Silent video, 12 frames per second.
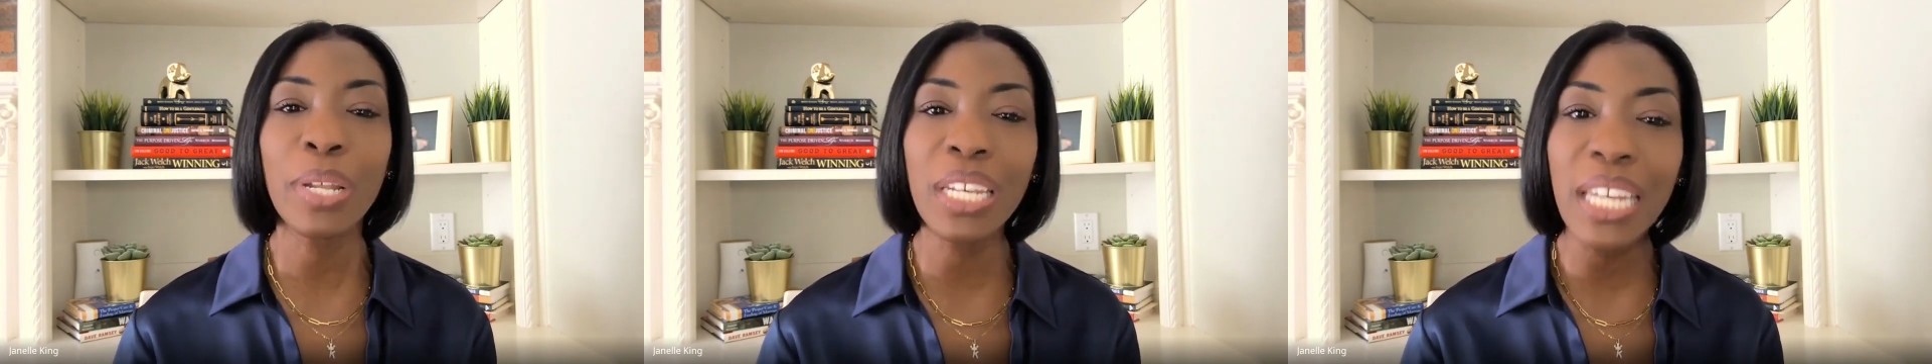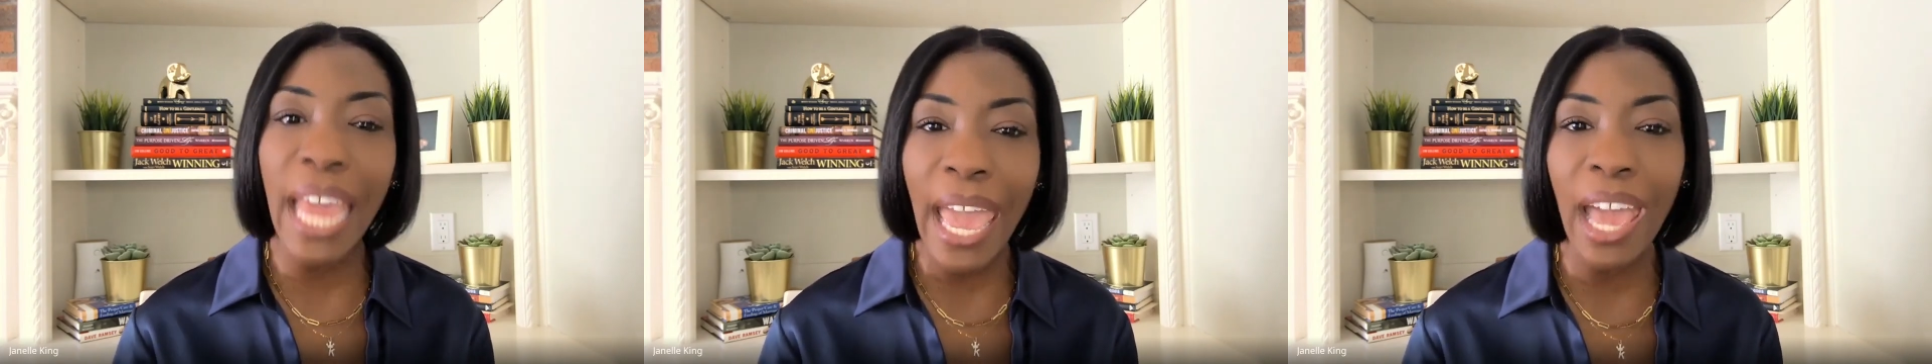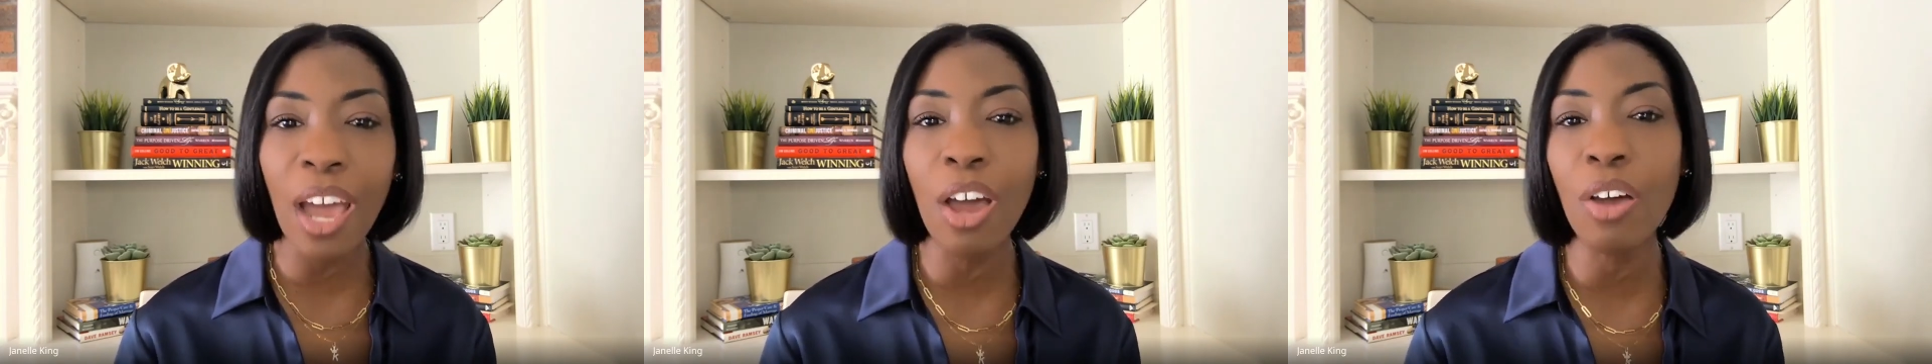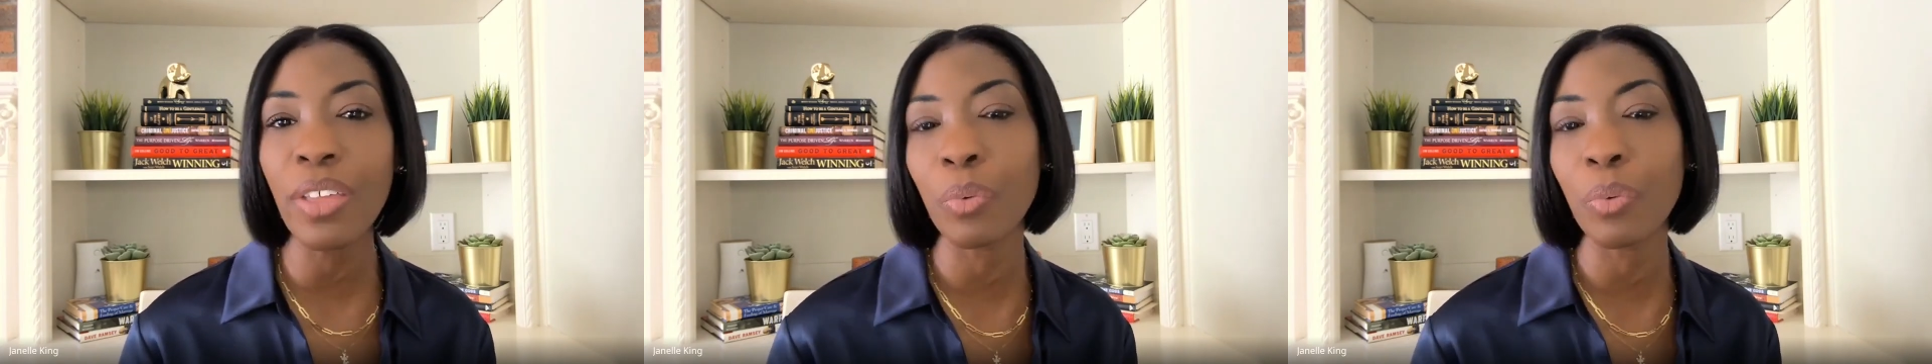But
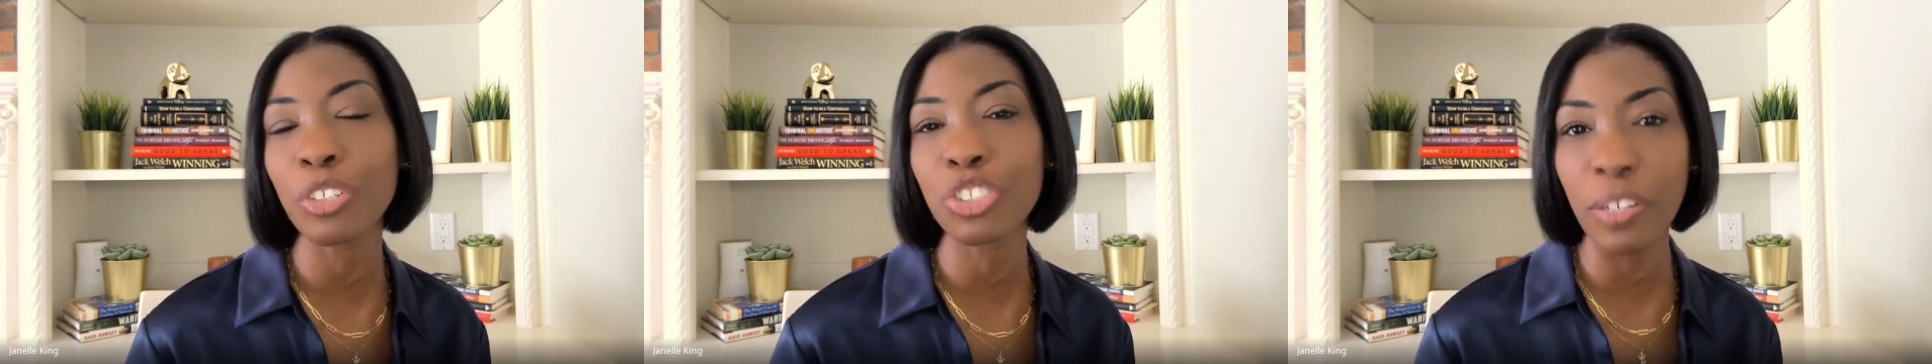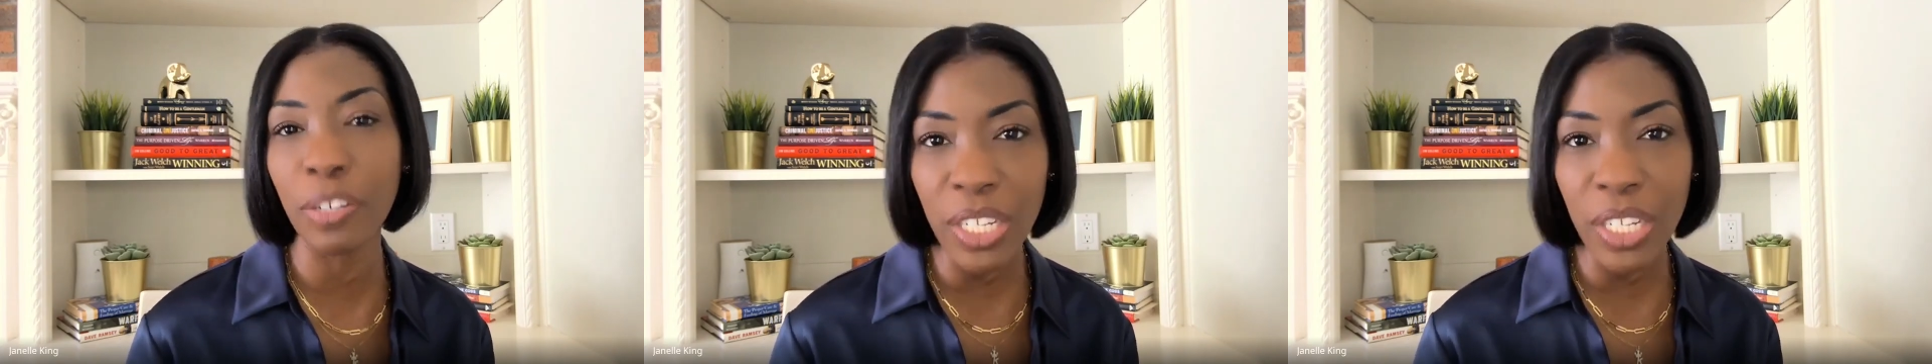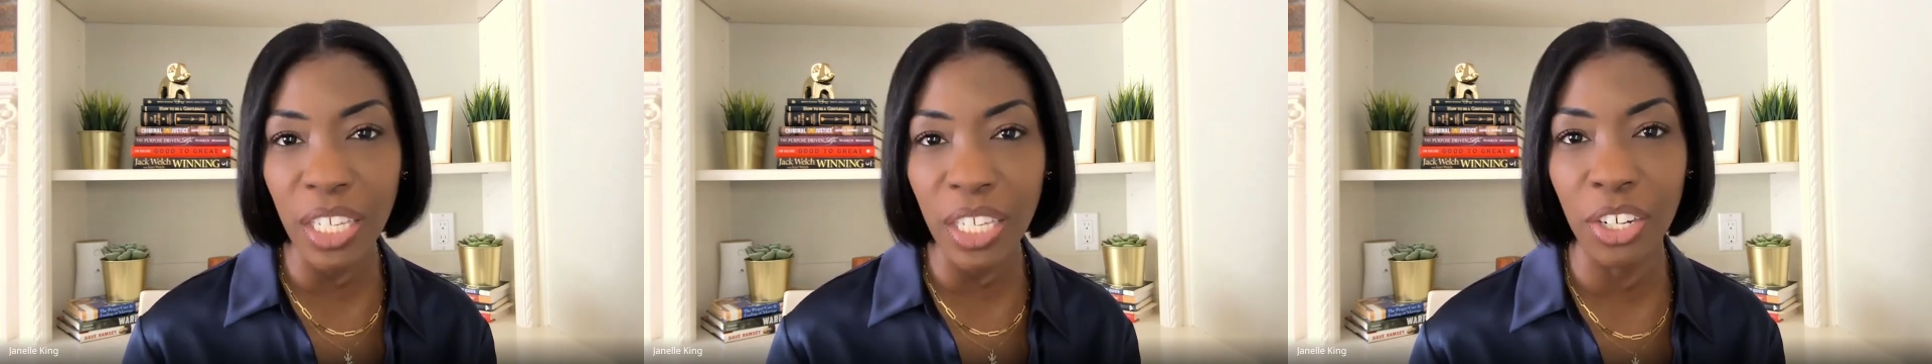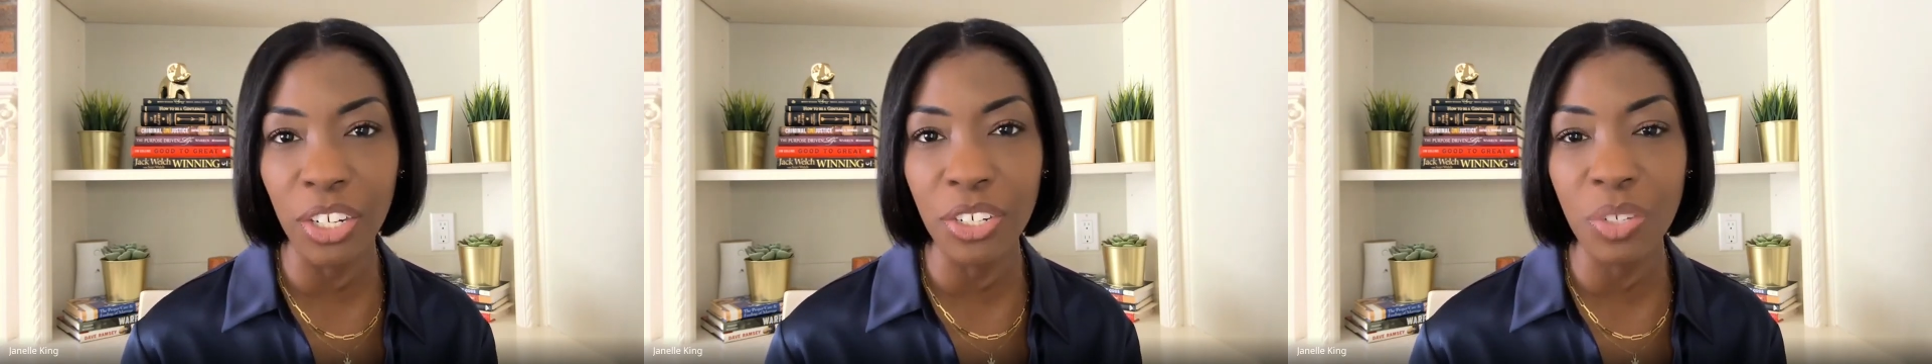now that we're shifting
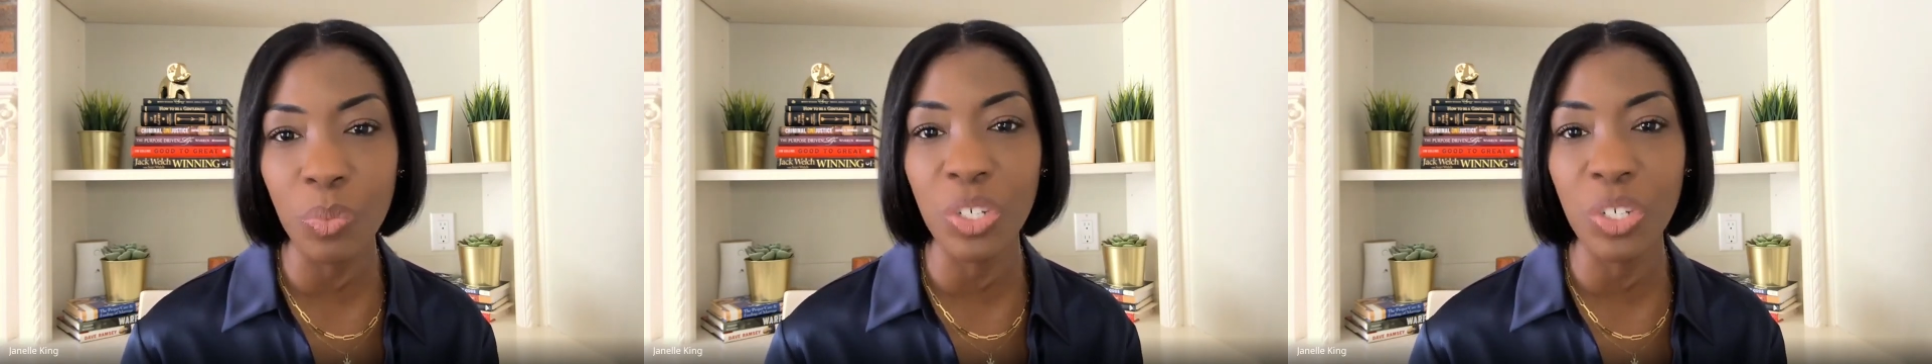gears